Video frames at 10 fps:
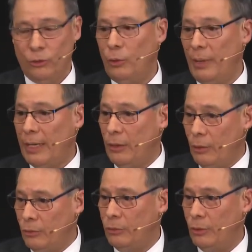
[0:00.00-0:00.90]
To make a
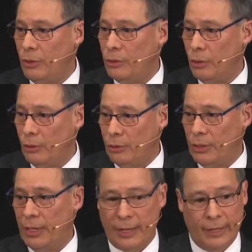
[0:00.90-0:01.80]
long story short,
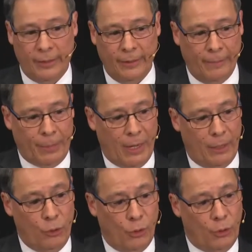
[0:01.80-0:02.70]
she had
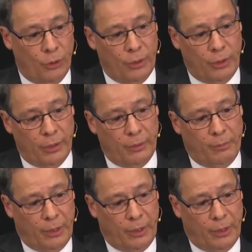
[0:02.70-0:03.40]
uh, no other,